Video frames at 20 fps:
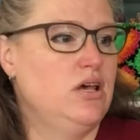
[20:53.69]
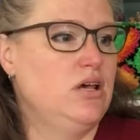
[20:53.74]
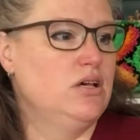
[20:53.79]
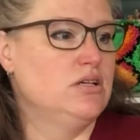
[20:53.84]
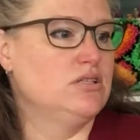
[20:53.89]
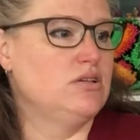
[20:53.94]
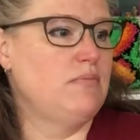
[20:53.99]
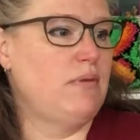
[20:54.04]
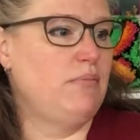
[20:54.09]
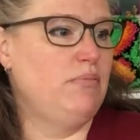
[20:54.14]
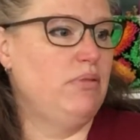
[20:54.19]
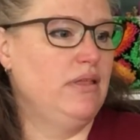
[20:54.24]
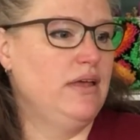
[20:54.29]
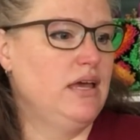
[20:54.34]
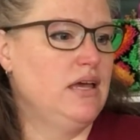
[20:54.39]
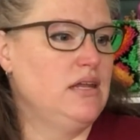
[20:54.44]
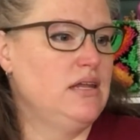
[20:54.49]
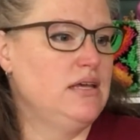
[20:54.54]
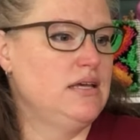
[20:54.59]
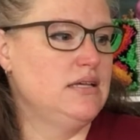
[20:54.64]
So my
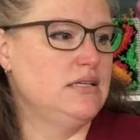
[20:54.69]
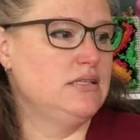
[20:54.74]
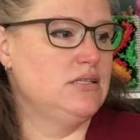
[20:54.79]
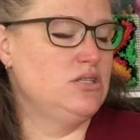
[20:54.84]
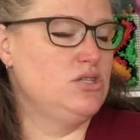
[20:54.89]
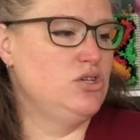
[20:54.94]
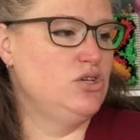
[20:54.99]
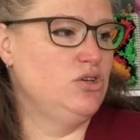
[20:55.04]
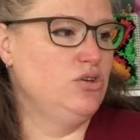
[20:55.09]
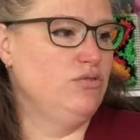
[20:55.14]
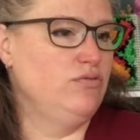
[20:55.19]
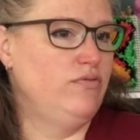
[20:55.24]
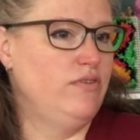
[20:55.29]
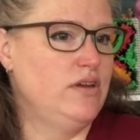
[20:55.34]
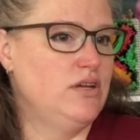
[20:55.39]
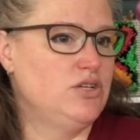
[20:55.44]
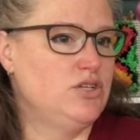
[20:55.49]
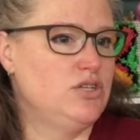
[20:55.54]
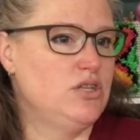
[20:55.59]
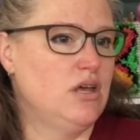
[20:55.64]
plan is to
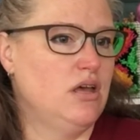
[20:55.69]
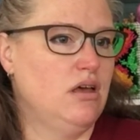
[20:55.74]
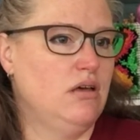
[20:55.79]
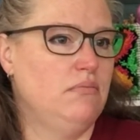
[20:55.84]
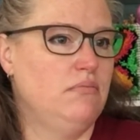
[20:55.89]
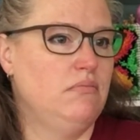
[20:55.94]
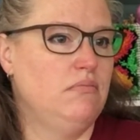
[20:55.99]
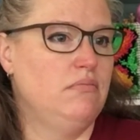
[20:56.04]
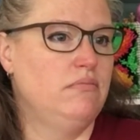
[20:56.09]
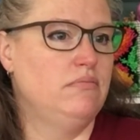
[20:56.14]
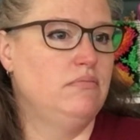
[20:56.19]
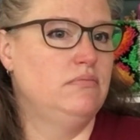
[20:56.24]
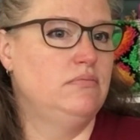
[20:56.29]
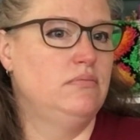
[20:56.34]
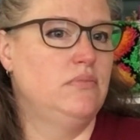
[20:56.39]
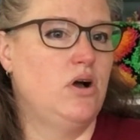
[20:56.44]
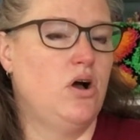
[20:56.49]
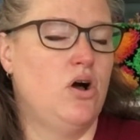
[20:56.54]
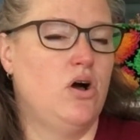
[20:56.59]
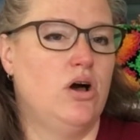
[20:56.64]
finish them
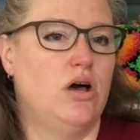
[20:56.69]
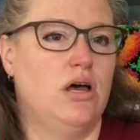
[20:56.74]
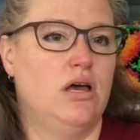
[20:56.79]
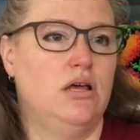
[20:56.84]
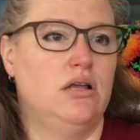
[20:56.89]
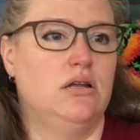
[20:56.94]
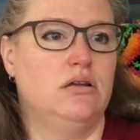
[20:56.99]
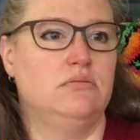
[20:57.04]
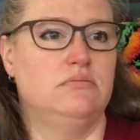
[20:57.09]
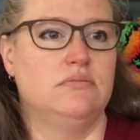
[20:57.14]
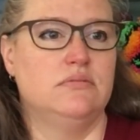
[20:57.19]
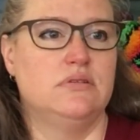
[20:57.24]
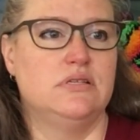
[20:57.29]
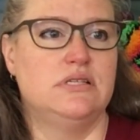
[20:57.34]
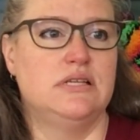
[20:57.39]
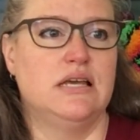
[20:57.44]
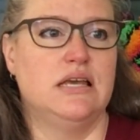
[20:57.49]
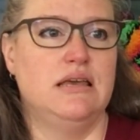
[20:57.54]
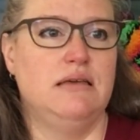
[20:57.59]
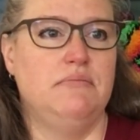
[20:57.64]
on
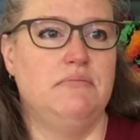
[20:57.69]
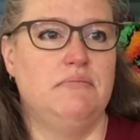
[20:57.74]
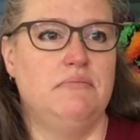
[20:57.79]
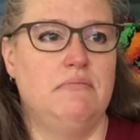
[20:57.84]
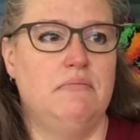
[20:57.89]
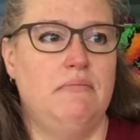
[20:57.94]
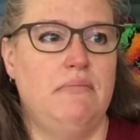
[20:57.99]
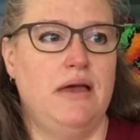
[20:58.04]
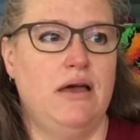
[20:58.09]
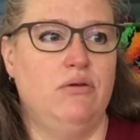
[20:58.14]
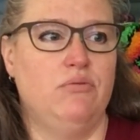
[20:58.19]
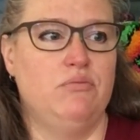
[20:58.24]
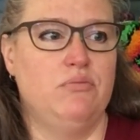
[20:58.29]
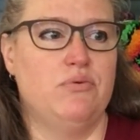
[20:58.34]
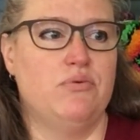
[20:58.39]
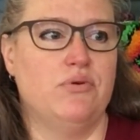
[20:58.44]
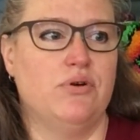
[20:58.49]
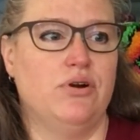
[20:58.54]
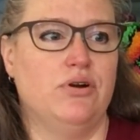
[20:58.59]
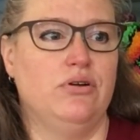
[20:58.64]
sticky mount
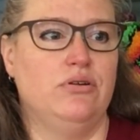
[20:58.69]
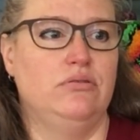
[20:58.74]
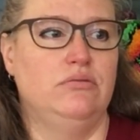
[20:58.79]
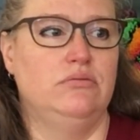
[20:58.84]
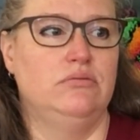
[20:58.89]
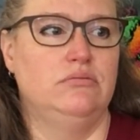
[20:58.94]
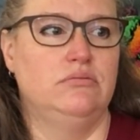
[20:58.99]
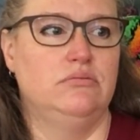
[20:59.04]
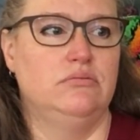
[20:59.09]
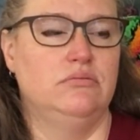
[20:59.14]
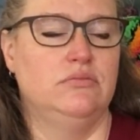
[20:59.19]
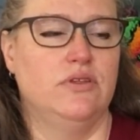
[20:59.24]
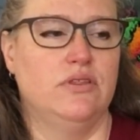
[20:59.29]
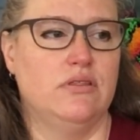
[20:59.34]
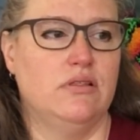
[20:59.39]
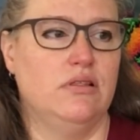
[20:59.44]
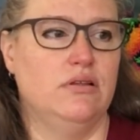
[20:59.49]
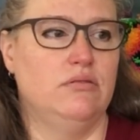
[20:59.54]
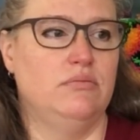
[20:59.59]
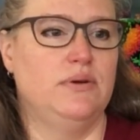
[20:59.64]
board with
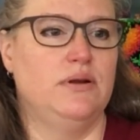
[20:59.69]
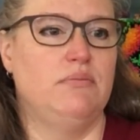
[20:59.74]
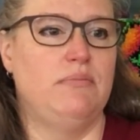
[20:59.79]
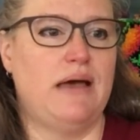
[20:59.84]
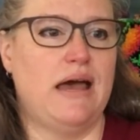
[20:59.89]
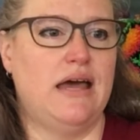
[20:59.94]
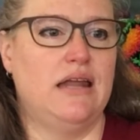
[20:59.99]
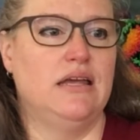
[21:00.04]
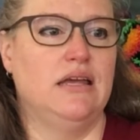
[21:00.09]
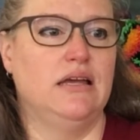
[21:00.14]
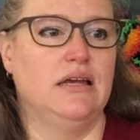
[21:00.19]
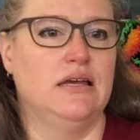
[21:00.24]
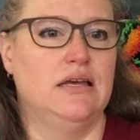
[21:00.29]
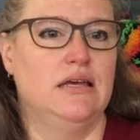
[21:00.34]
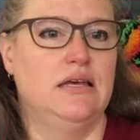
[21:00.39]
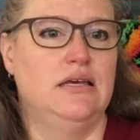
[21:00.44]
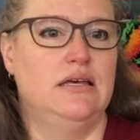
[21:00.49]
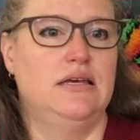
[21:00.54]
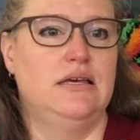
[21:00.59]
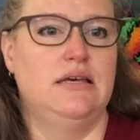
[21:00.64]
a little bit of batting
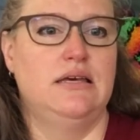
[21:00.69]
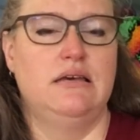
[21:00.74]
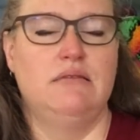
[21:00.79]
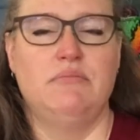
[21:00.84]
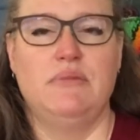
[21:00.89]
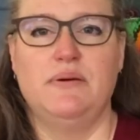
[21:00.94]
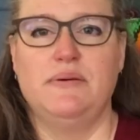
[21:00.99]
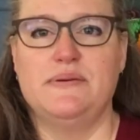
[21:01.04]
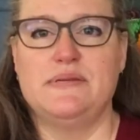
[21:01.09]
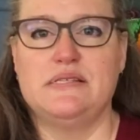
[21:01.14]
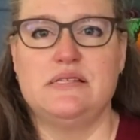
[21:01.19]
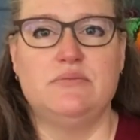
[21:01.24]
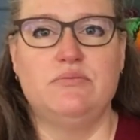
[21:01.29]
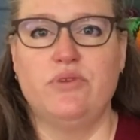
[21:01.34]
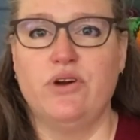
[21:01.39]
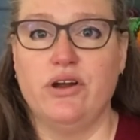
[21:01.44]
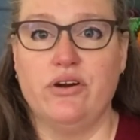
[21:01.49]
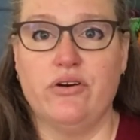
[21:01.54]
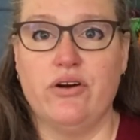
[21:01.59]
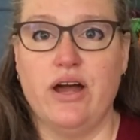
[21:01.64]
and maybe some
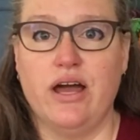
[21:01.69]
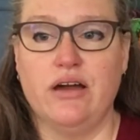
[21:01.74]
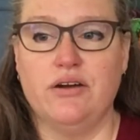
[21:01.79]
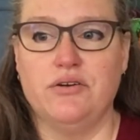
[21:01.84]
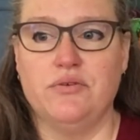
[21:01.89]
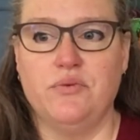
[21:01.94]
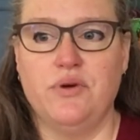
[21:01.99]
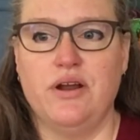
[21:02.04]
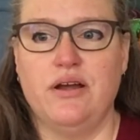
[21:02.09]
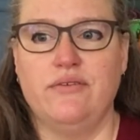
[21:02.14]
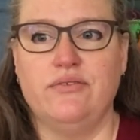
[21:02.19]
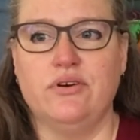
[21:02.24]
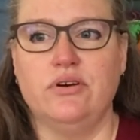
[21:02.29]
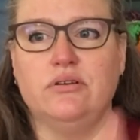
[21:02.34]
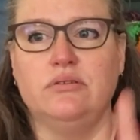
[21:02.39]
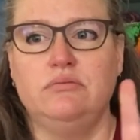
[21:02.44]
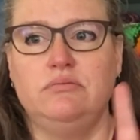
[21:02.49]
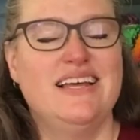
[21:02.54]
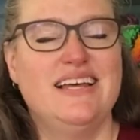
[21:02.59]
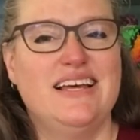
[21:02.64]
rickrack or
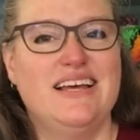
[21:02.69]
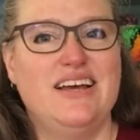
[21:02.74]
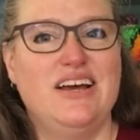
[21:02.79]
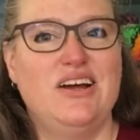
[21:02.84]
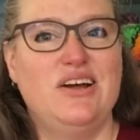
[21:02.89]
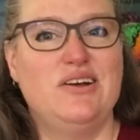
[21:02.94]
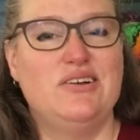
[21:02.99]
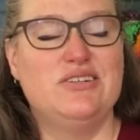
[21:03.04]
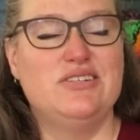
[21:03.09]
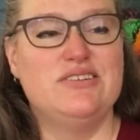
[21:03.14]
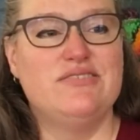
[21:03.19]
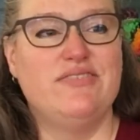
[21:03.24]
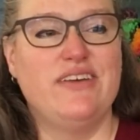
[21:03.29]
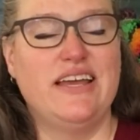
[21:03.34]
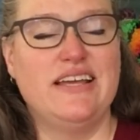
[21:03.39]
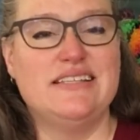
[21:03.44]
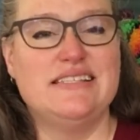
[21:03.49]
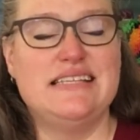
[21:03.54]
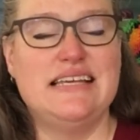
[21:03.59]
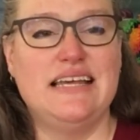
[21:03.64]
whatever to
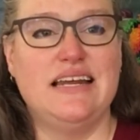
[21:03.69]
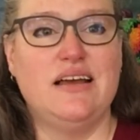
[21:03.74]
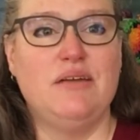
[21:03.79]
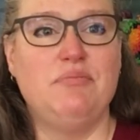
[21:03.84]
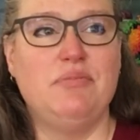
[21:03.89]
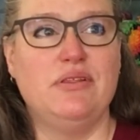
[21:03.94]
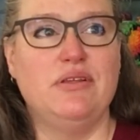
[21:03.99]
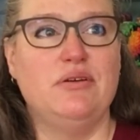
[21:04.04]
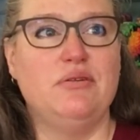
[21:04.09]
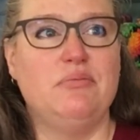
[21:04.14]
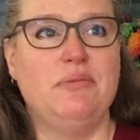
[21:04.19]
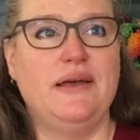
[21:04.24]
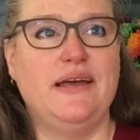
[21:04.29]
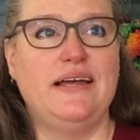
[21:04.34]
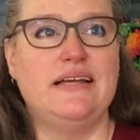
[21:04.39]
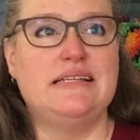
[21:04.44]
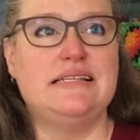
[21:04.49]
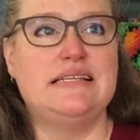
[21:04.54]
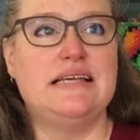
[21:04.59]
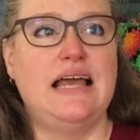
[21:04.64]
fancy it up a little
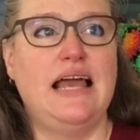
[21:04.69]
bit,